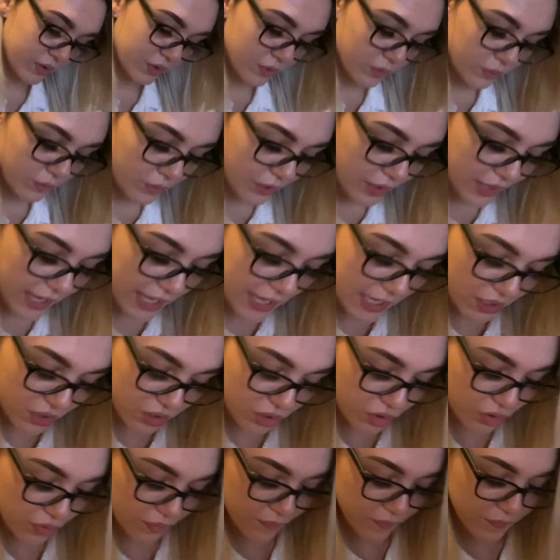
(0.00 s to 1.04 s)
cool, and I
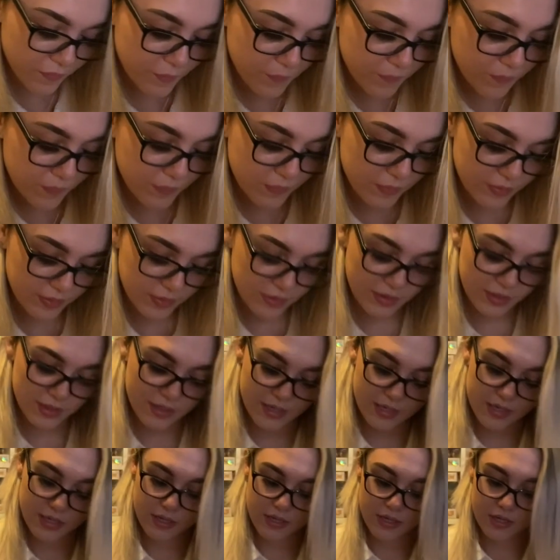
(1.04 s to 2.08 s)
love
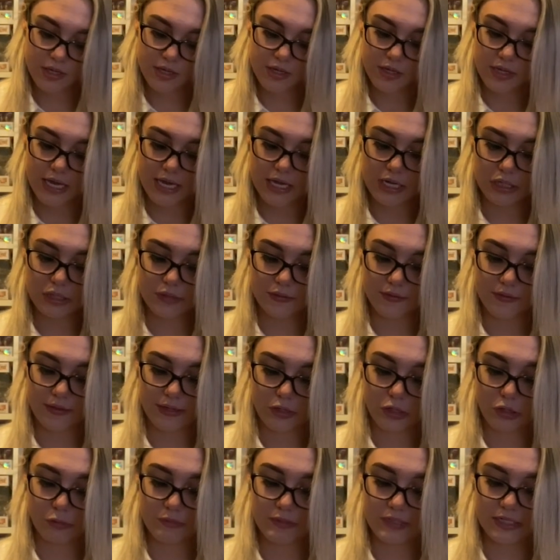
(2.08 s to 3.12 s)
that
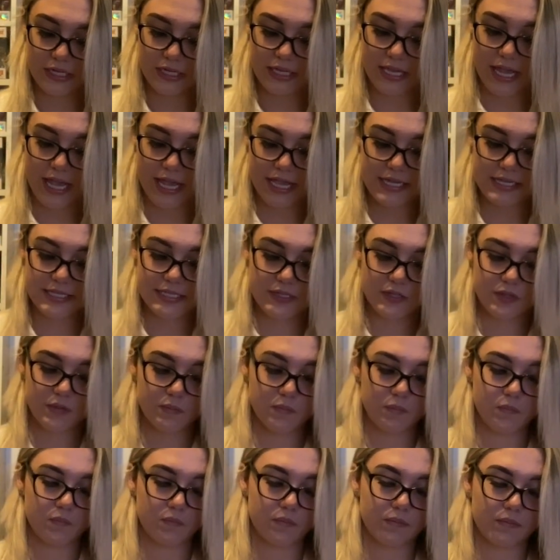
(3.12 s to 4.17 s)
comes in a case.
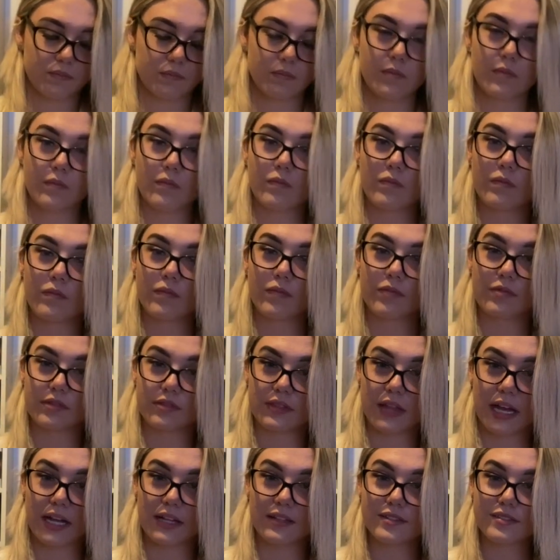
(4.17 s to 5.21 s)

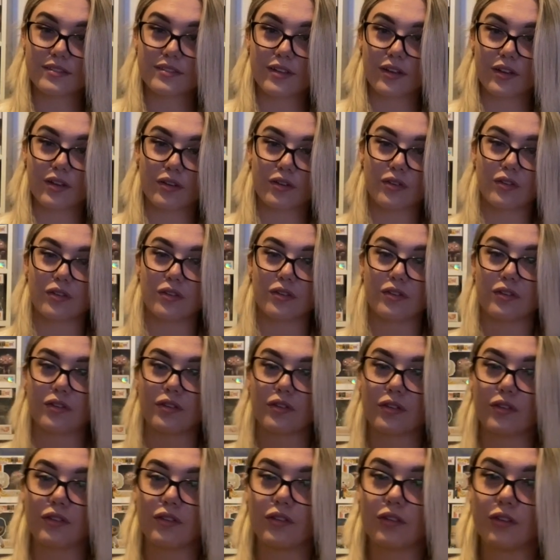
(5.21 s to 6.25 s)
That's
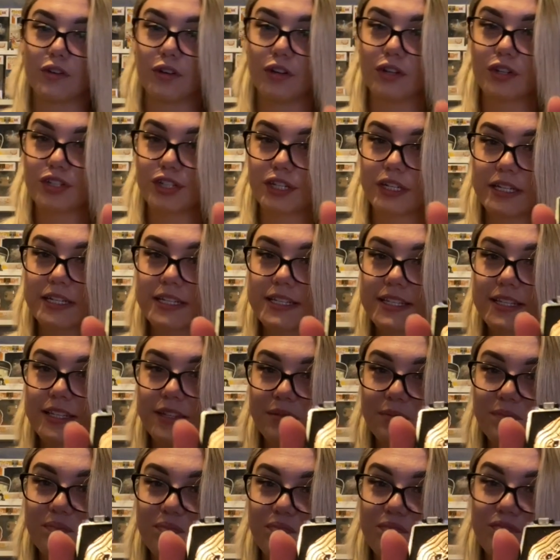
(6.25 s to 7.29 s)
gorgeous.
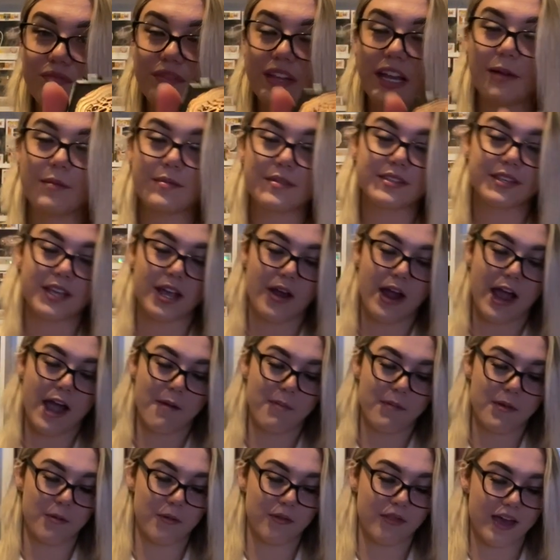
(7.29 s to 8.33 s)
I'm so
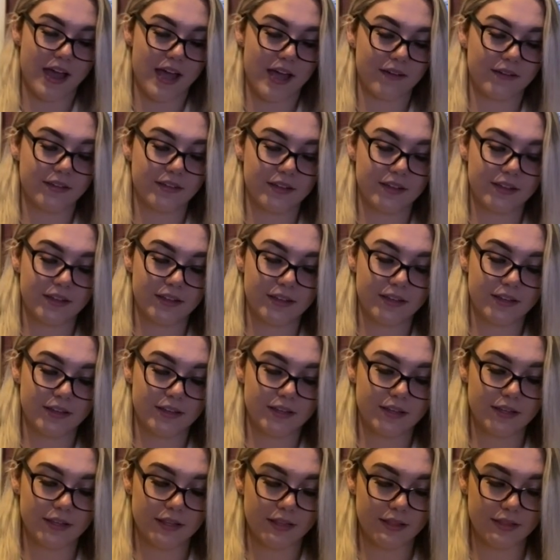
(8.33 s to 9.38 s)
happy with that.
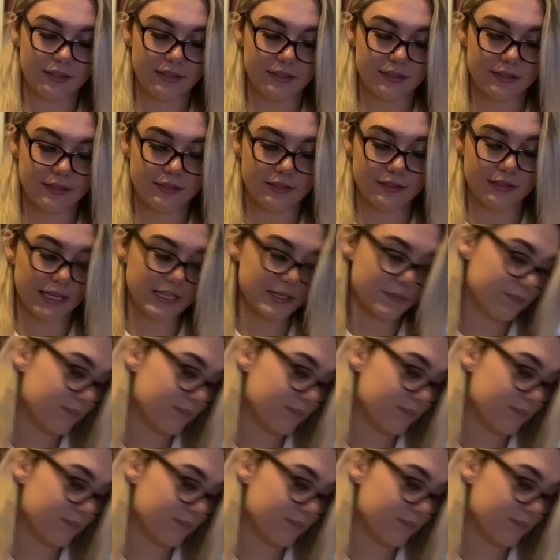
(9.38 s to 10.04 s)
That's